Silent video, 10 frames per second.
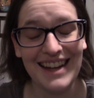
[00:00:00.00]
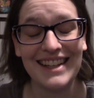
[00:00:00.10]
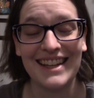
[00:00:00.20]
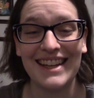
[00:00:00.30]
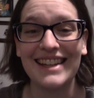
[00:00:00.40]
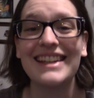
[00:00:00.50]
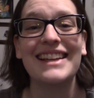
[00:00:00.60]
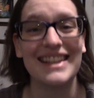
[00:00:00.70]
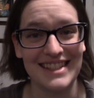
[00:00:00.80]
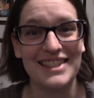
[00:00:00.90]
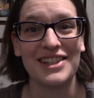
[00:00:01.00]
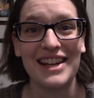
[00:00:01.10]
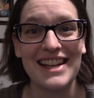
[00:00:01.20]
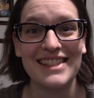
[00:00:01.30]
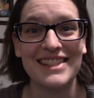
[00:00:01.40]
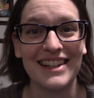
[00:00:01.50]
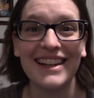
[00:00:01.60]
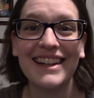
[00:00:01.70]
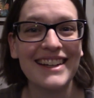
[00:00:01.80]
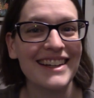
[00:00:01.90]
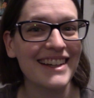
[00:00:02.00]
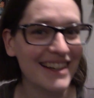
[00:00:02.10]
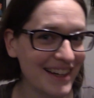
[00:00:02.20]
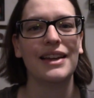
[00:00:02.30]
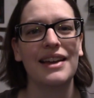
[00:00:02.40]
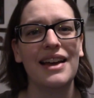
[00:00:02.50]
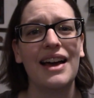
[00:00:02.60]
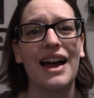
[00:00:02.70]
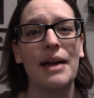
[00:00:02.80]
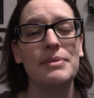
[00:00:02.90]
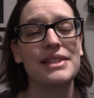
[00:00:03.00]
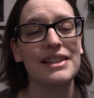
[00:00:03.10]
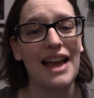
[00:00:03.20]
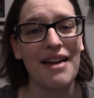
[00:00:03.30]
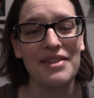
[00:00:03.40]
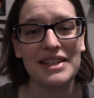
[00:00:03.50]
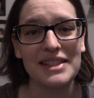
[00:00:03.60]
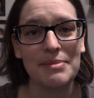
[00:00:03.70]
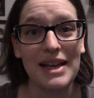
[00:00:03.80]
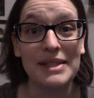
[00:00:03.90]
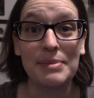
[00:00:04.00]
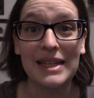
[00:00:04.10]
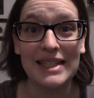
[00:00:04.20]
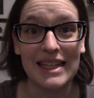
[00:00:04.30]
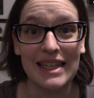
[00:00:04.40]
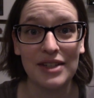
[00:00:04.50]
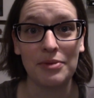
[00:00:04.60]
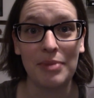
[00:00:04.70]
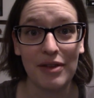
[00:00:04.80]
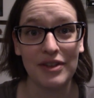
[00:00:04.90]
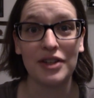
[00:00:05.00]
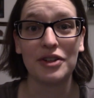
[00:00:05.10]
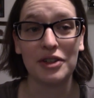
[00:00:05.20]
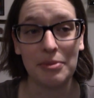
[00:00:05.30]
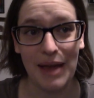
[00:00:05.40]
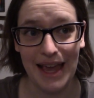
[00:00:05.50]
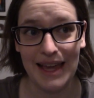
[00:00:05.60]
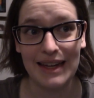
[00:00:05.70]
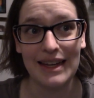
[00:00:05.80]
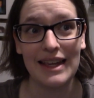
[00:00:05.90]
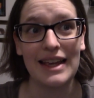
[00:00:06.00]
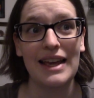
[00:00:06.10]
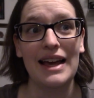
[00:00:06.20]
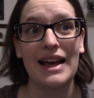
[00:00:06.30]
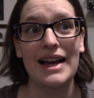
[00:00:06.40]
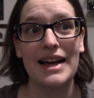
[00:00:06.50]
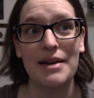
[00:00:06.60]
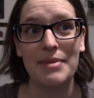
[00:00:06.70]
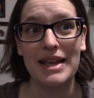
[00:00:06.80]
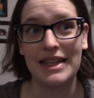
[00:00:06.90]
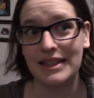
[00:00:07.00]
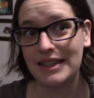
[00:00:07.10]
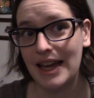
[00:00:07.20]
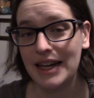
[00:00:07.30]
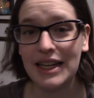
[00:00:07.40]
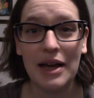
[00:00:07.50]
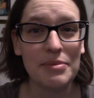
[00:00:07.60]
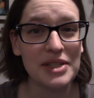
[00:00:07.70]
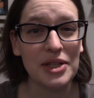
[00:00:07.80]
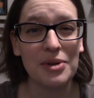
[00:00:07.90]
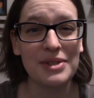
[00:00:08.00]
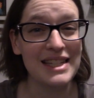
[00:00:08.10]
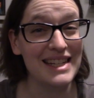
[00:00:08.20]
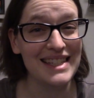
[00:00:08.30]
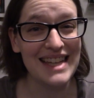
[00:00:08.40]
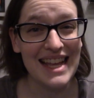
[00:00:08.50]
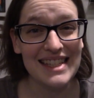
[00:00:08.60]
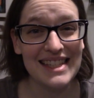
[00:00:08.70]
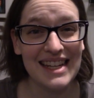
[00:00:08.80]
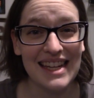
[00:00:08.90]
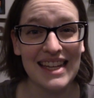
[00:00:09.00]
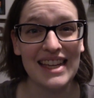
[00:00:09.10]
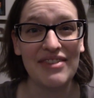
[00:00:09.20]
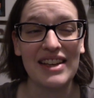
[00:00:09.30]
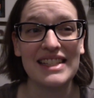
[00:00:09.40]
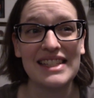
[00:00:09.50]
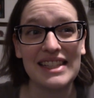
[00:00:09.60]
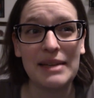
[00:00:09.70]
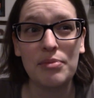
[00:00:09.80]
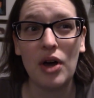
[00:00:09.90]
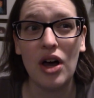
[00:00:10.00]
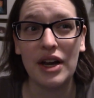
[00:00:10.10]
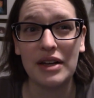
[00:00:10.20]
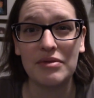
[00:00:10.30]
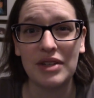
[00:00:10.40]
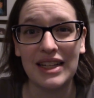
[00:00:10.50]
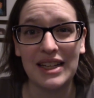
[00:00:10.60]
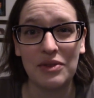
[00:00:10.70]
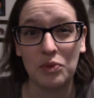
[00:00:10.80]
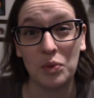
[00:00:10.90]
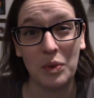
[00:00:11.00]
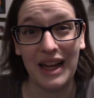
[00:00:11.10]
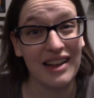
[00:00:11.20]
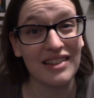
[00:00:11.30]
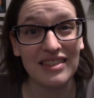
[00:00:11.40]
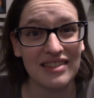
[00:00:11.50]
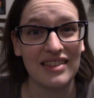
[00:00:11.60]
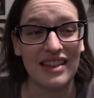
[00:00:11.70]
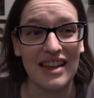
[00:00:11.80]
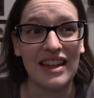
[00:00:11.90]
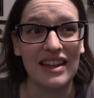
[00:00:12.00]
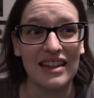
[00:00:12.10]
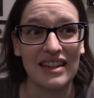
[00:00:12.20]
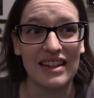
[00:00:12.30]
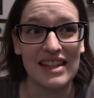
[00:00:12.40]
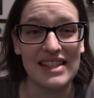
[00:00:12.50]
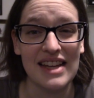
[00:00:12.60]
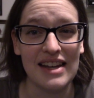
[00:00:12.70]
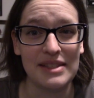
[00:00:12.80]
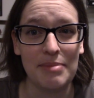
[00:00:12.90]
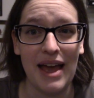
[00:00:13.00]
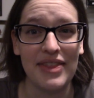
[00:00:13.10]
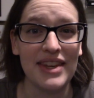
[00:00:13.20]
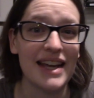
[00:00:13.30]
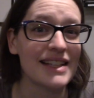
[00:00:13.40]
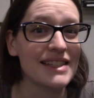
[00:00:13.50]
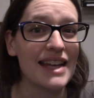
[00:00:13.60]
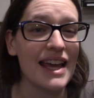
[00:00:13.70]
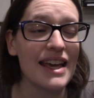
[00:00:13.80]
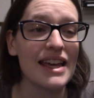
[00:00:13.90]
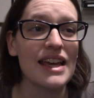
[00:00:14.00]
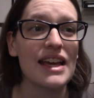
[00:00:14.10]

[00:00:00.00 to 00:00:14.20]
Heineken is your answer. I'm still having some SPD or pelvic girdle pain. Um, it kind of comes and goes in intensity. If I sleep on it well, then it's not as bad the next day.